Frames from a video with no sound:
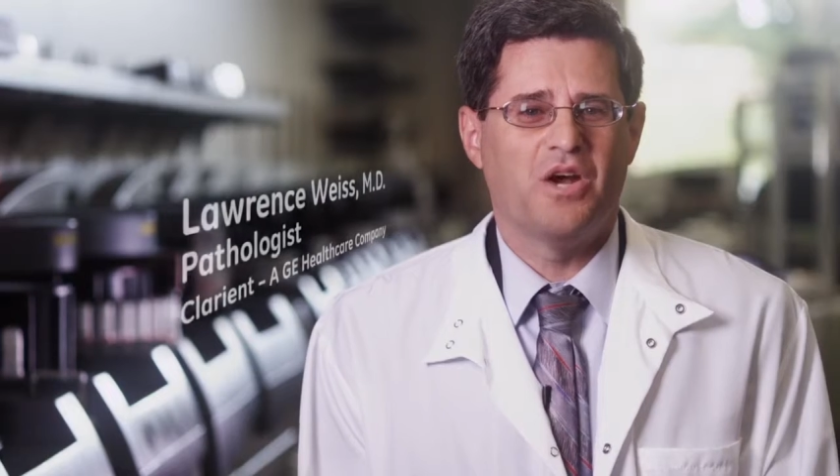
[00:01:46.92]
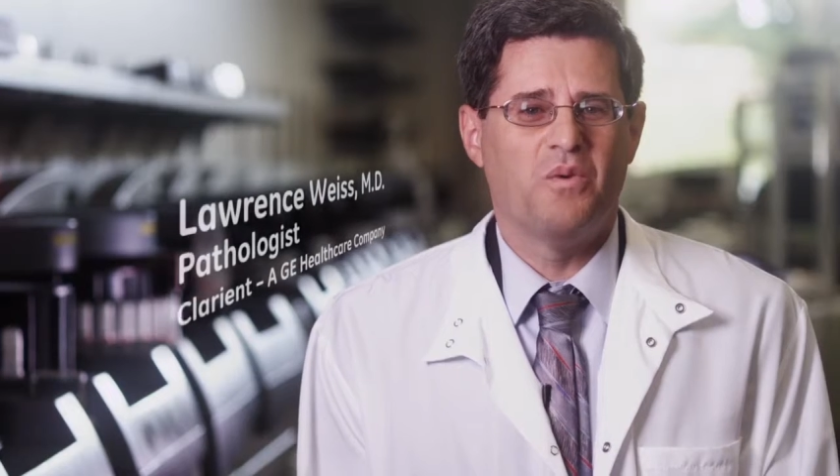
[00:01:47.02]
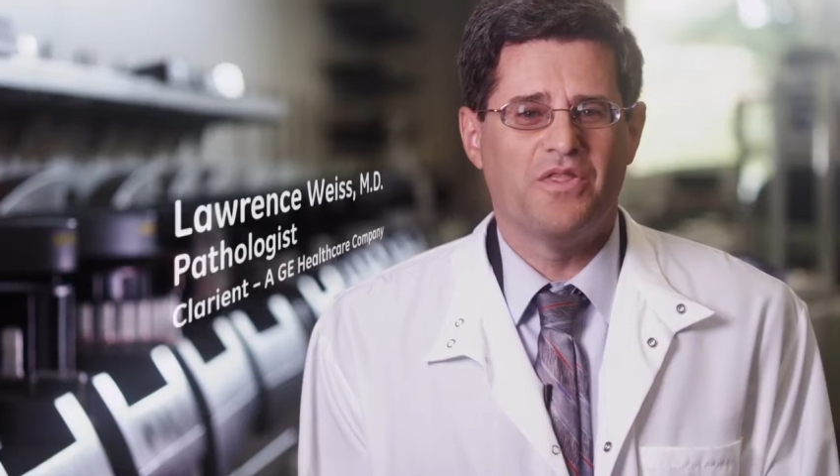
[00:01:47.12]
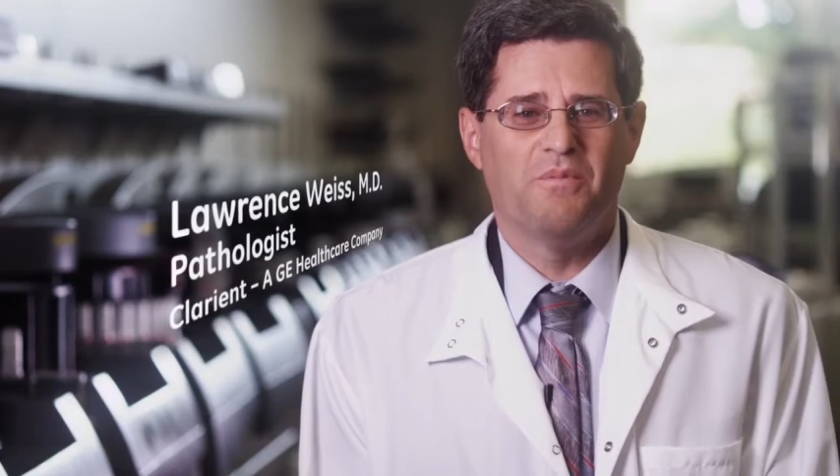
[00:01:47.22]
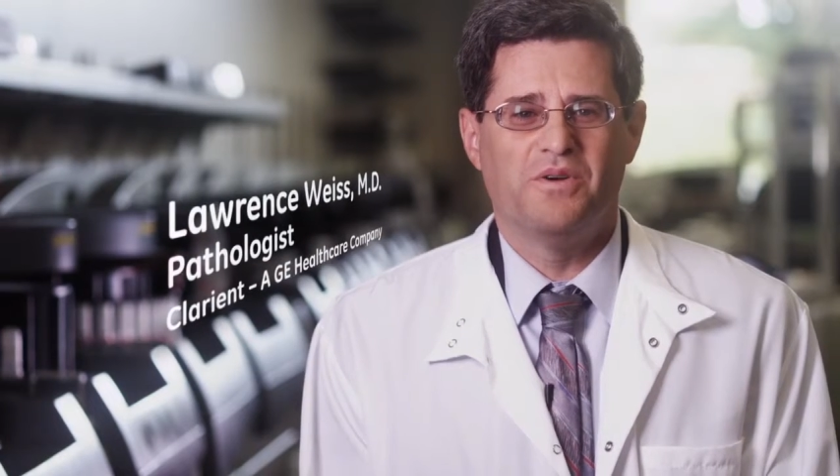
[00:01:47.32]
I
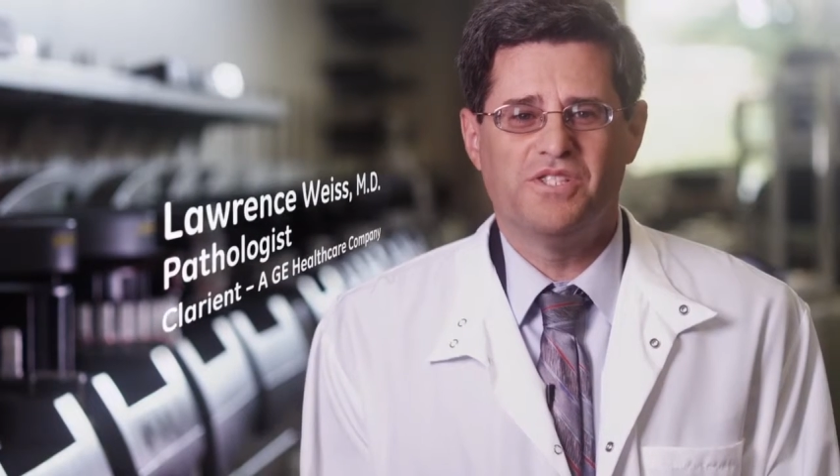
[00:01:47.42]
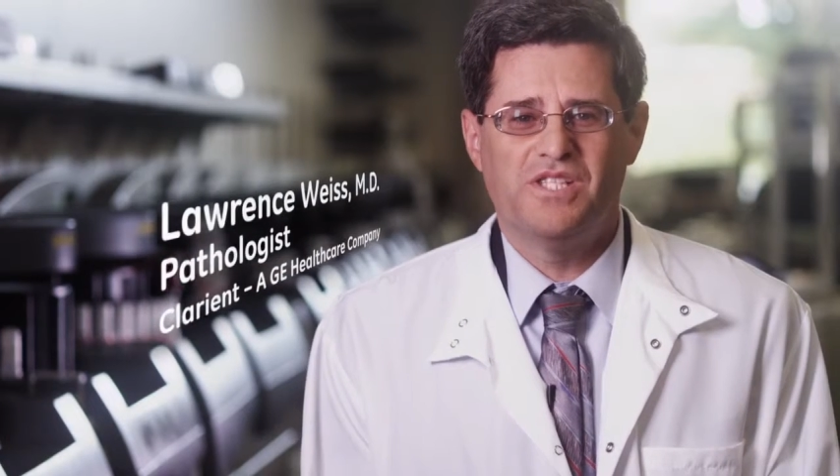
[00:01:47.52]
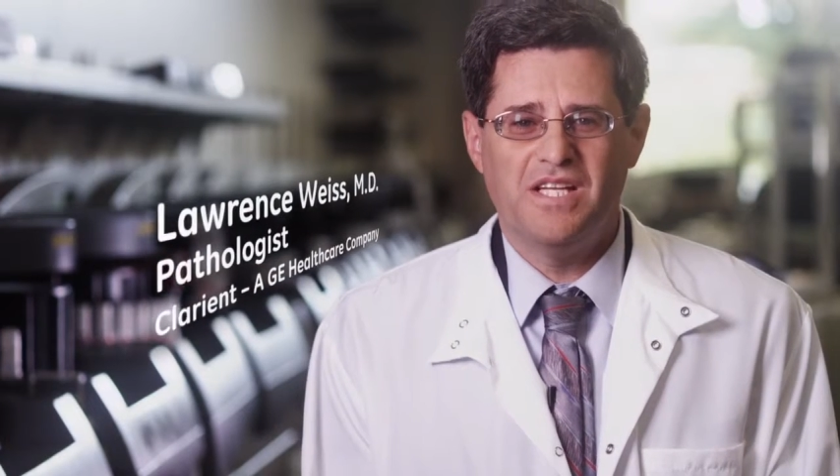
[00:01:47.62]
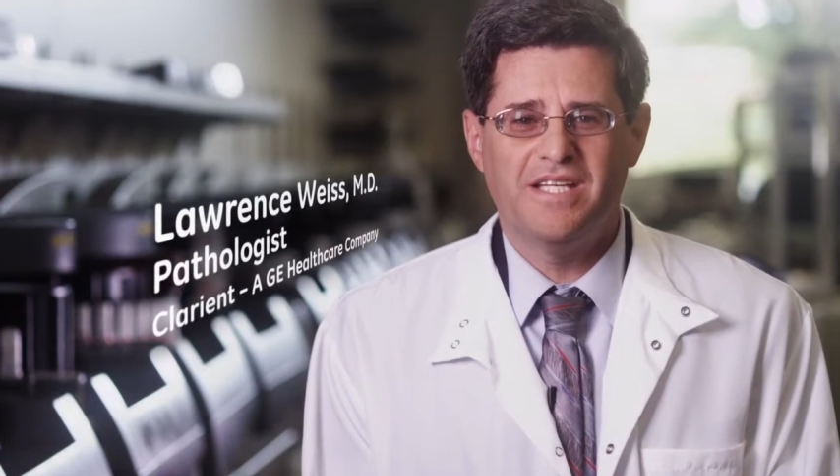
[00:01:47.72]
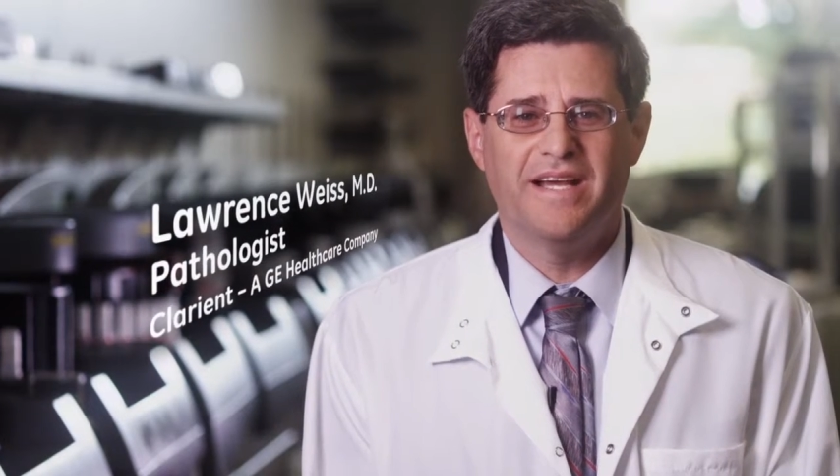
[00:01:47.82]
want the most
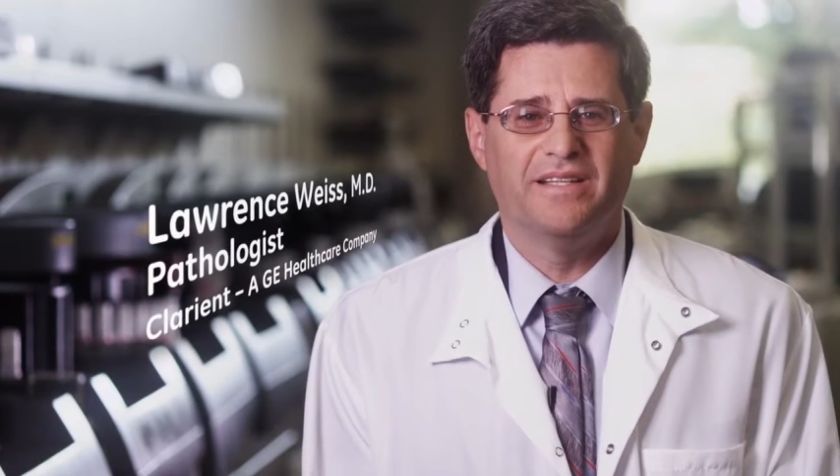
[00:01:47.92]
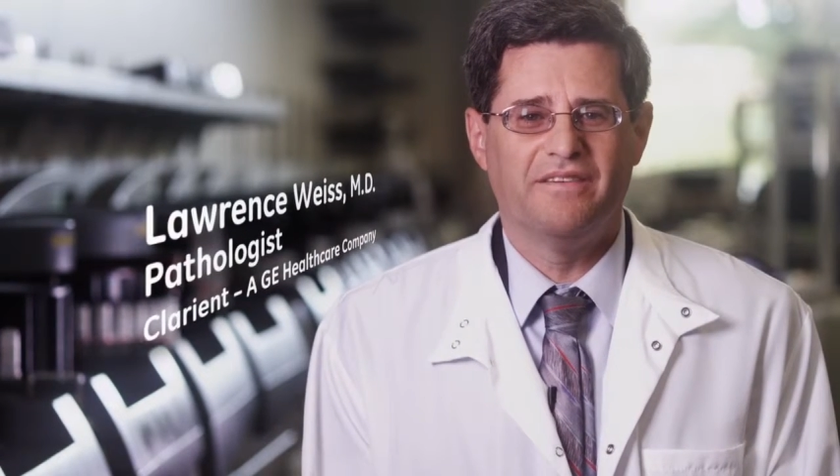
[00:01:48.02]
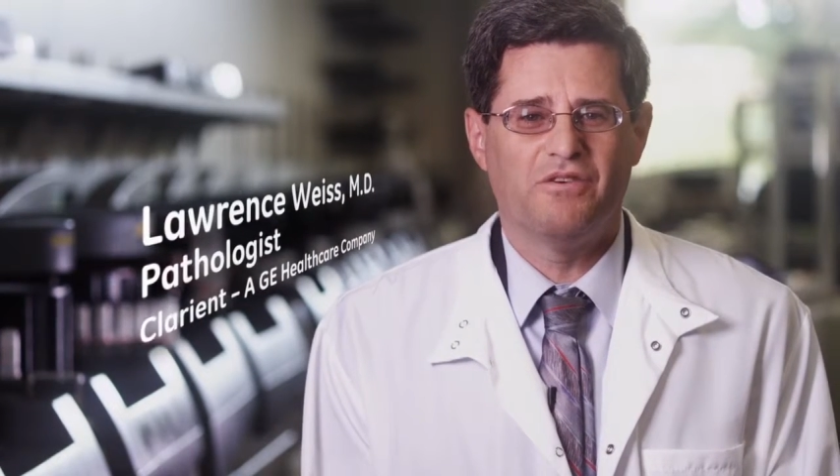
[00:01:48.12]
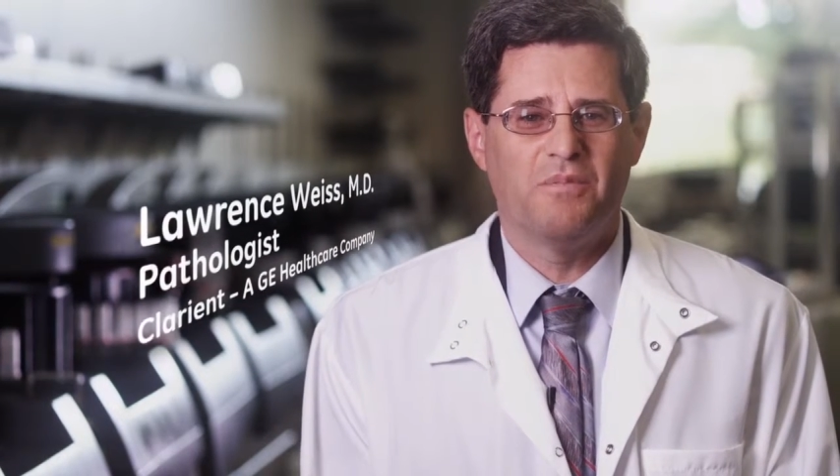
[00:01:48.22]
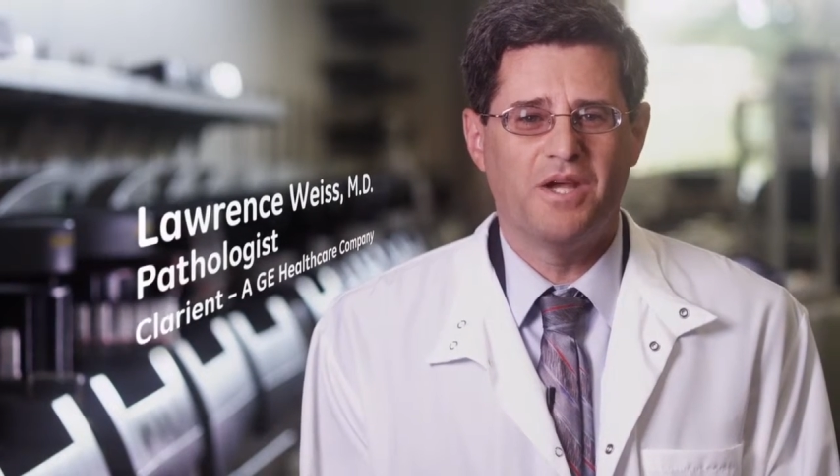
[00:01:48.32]
detailed
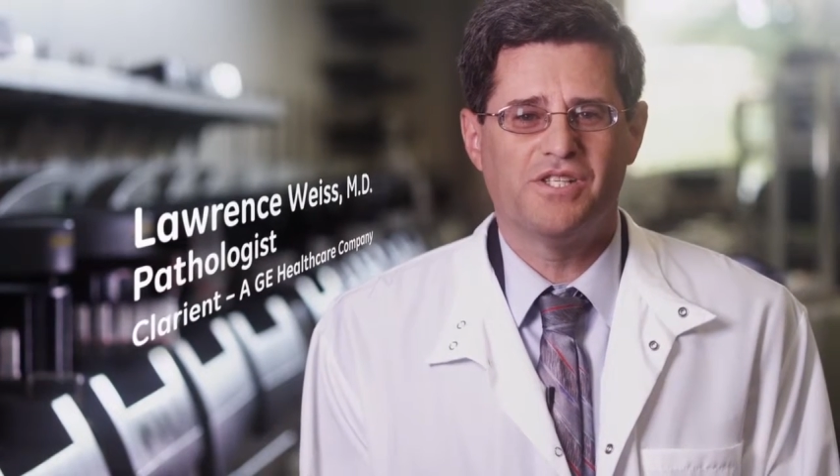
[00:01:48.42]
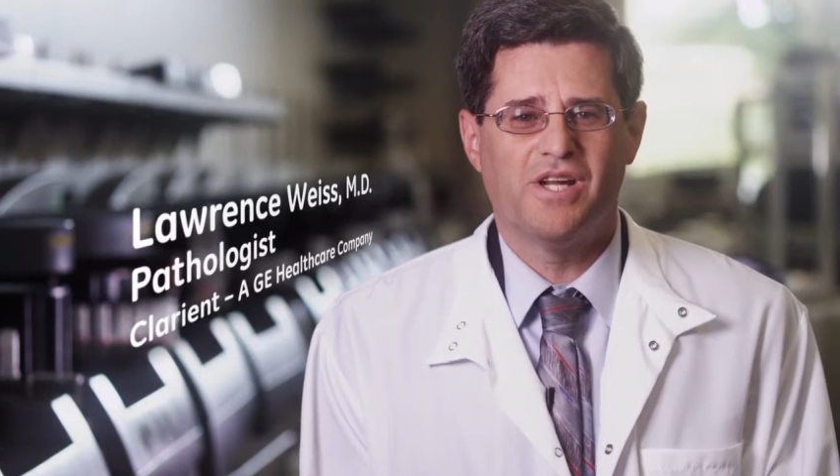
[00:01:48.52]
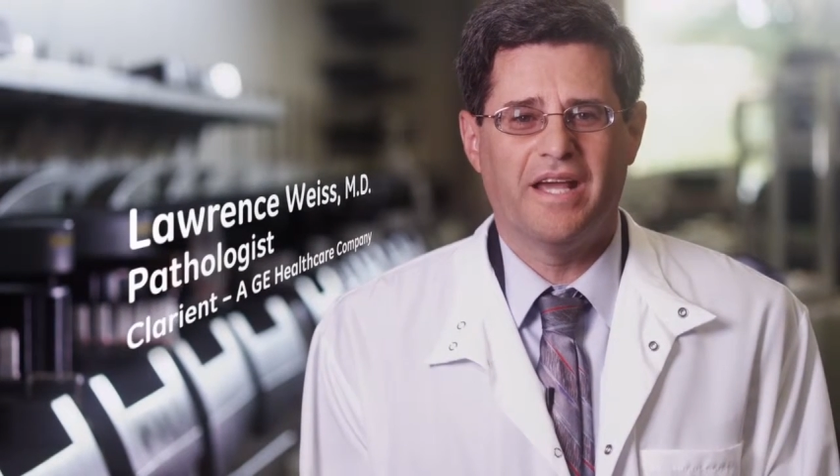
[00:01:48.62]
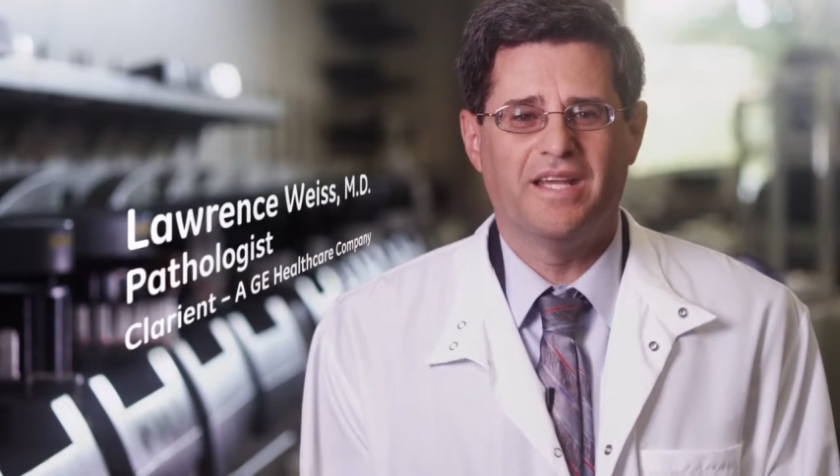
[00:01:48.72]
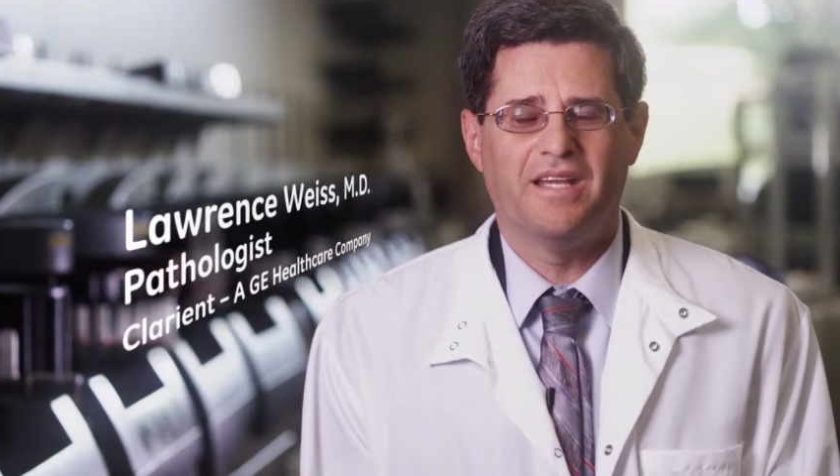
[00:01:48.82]
information
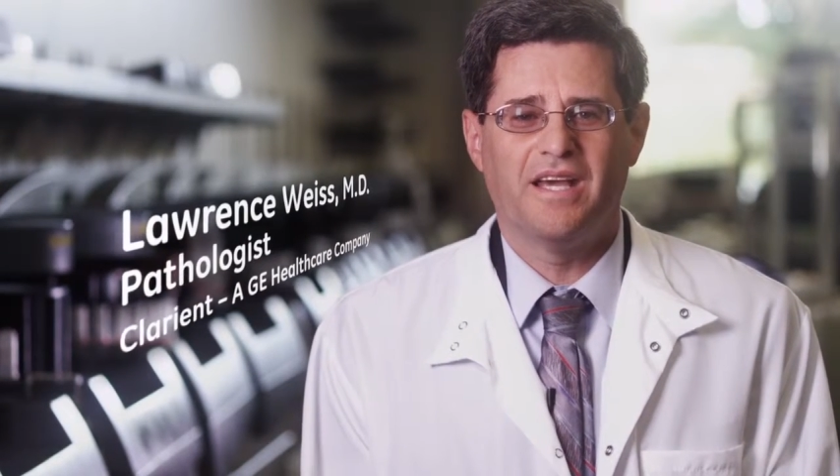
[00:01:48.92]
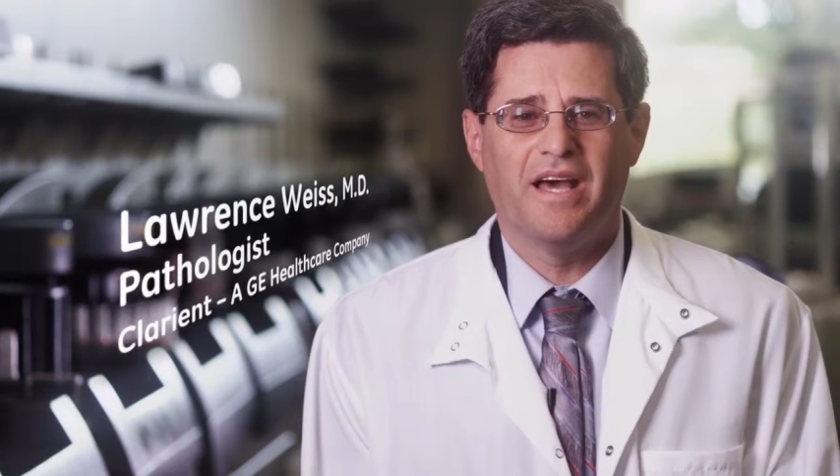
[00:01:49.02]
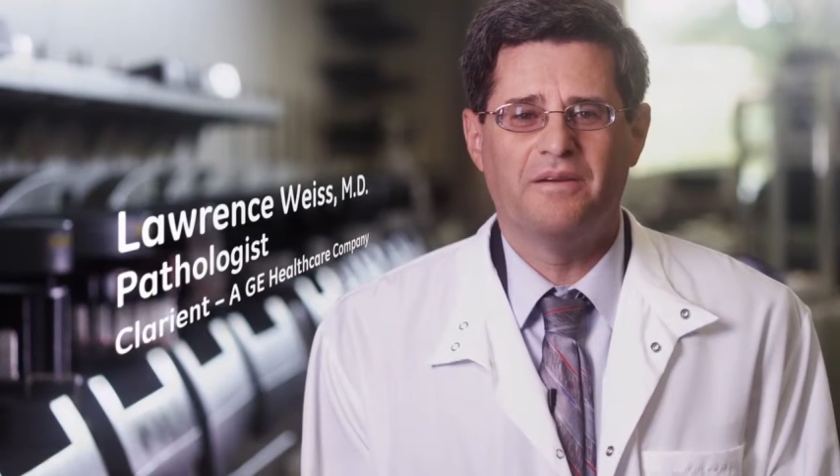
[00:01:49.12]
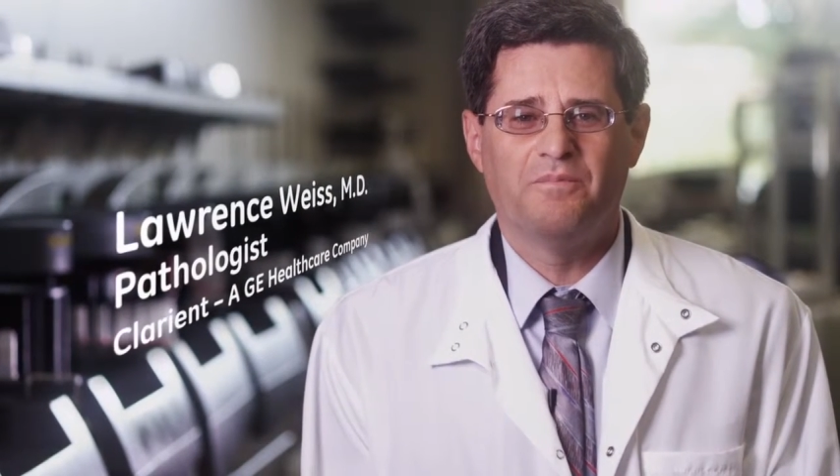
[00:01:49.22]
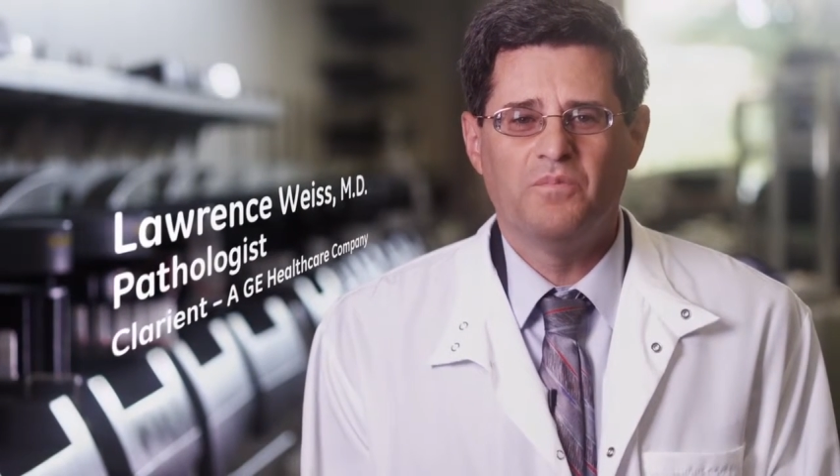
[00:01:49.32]
I can get.